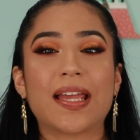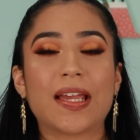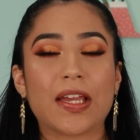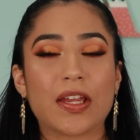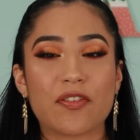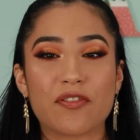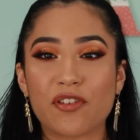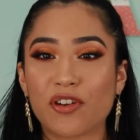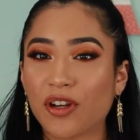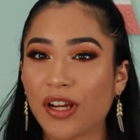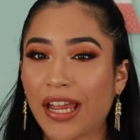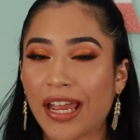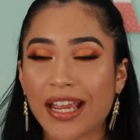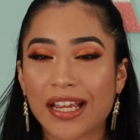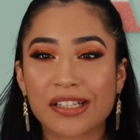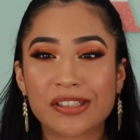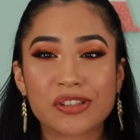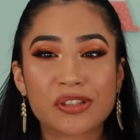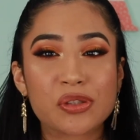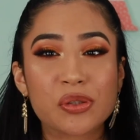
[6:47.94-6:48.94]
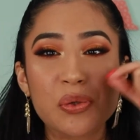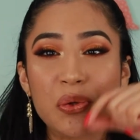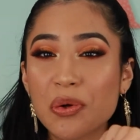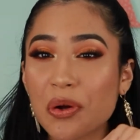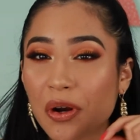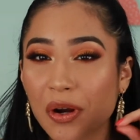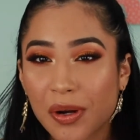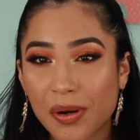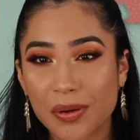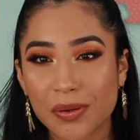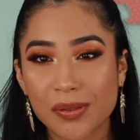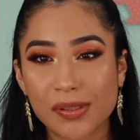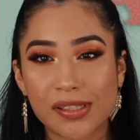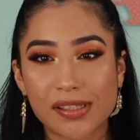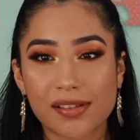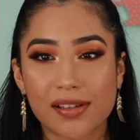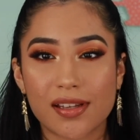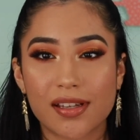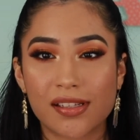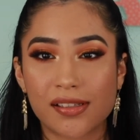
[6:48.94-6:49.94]
if you're getting too close
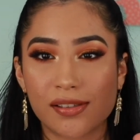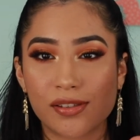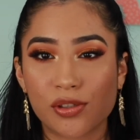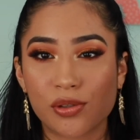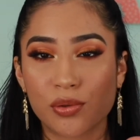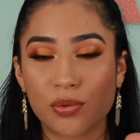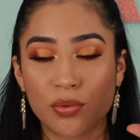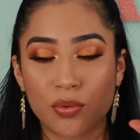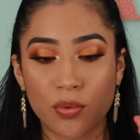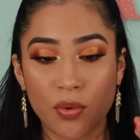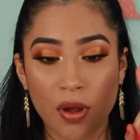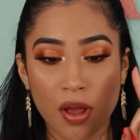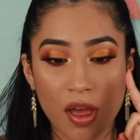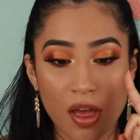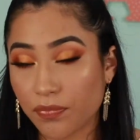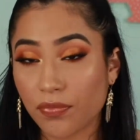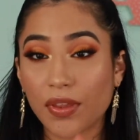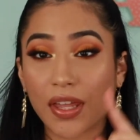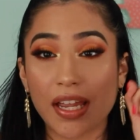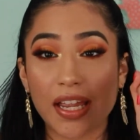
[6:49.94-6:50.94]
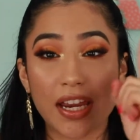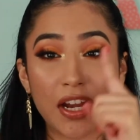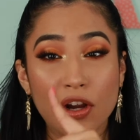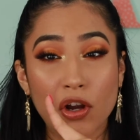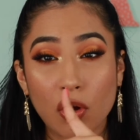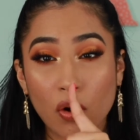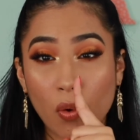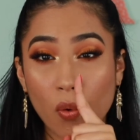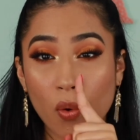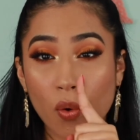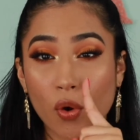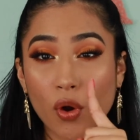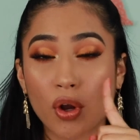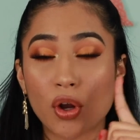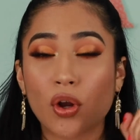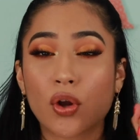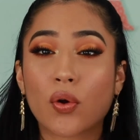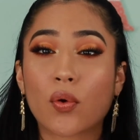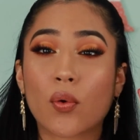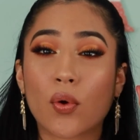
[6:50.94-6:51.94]
into the inner
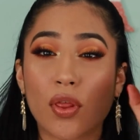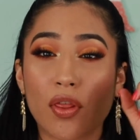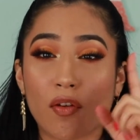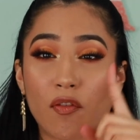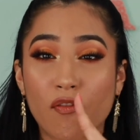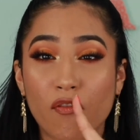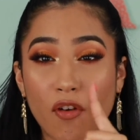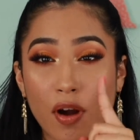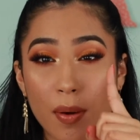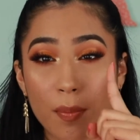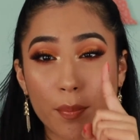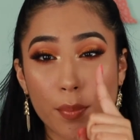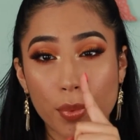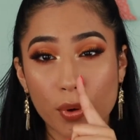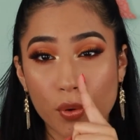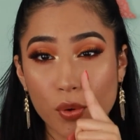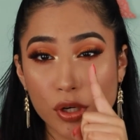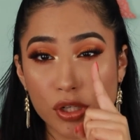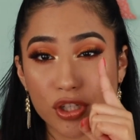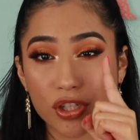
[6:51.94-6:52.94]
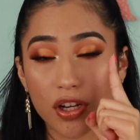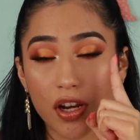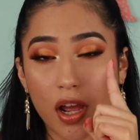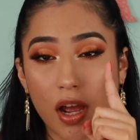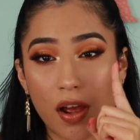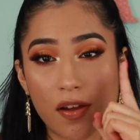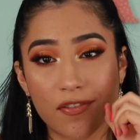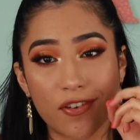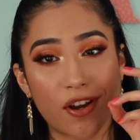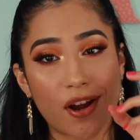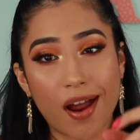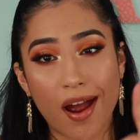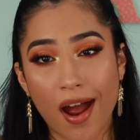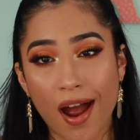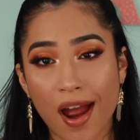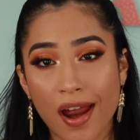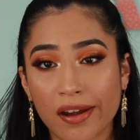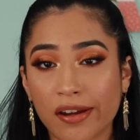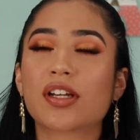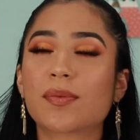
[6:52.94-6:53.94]
corner or the front portion of your
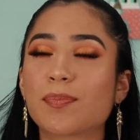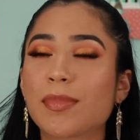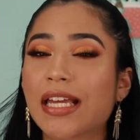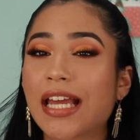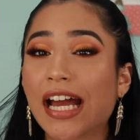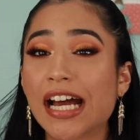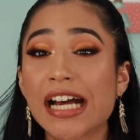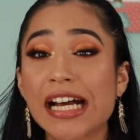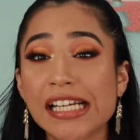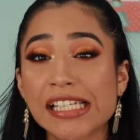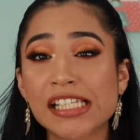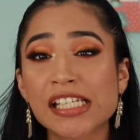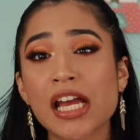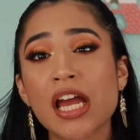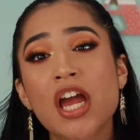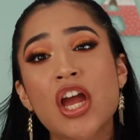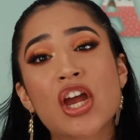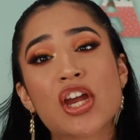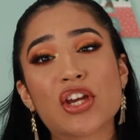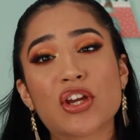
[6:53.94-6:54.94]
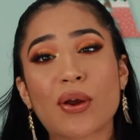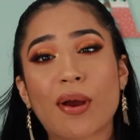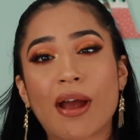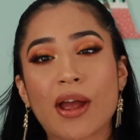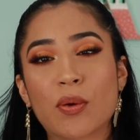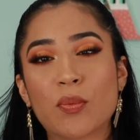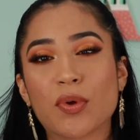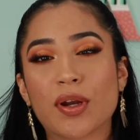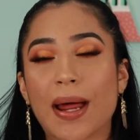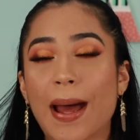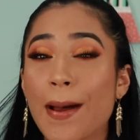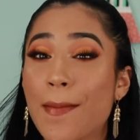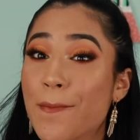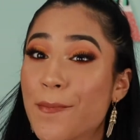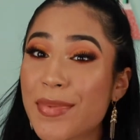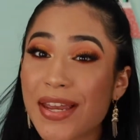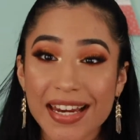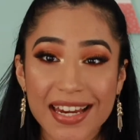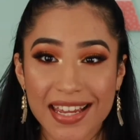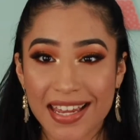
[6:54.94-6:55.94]
eye, because your eye will
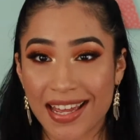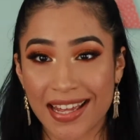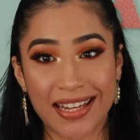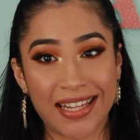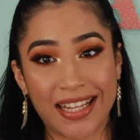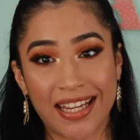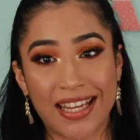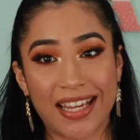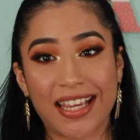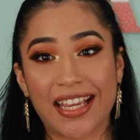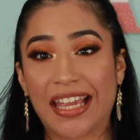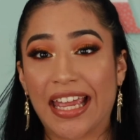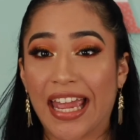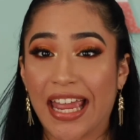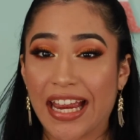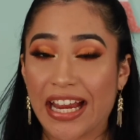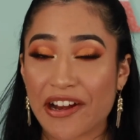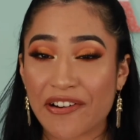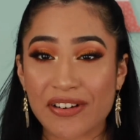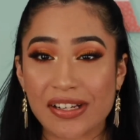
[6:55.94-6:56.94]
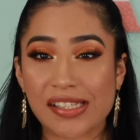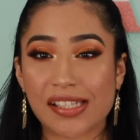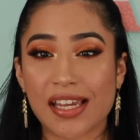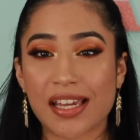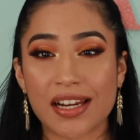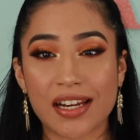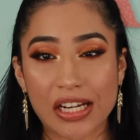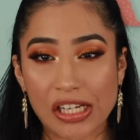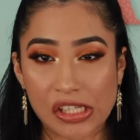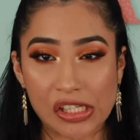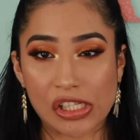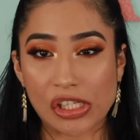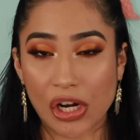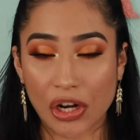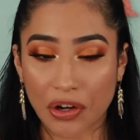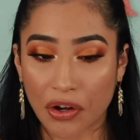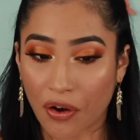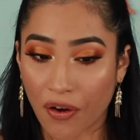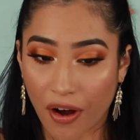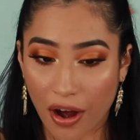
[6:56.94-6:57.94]
immediately get irritated and
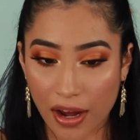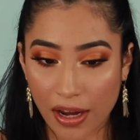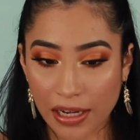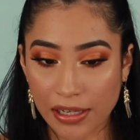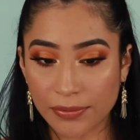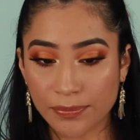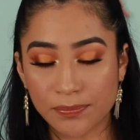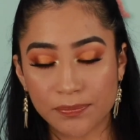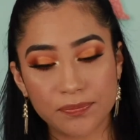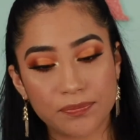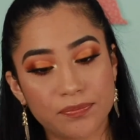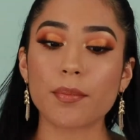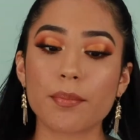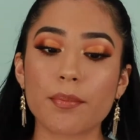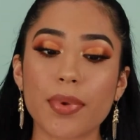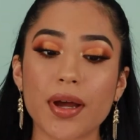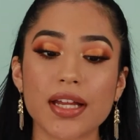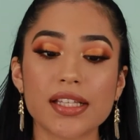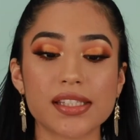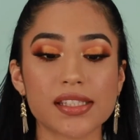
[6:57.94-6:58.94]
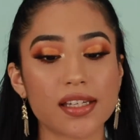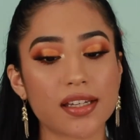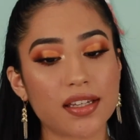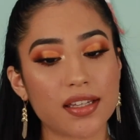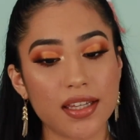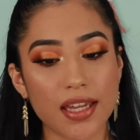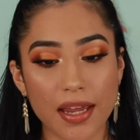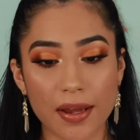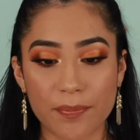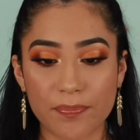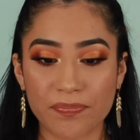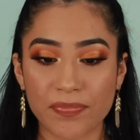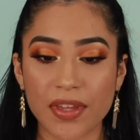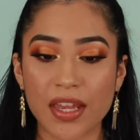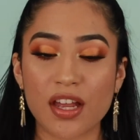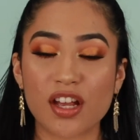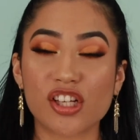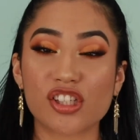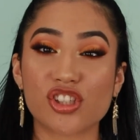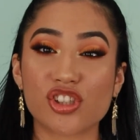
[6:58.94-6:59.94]
start crying. But yeah,
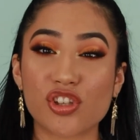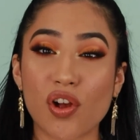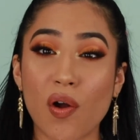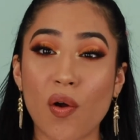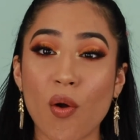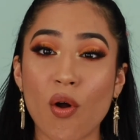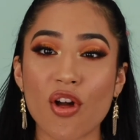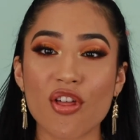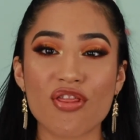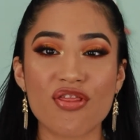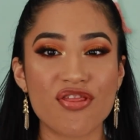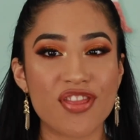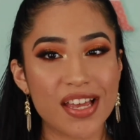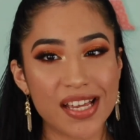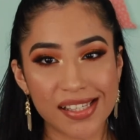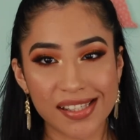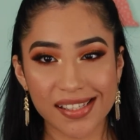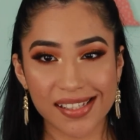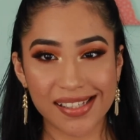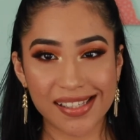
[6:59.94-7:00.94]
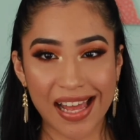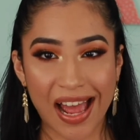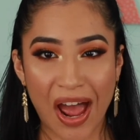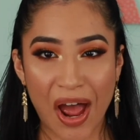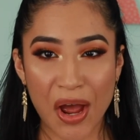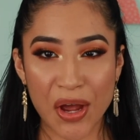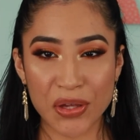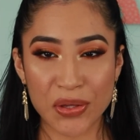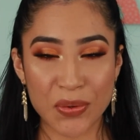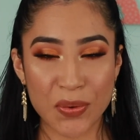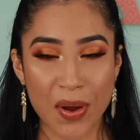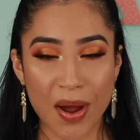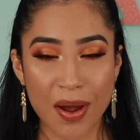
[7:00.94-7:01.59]
so this is how you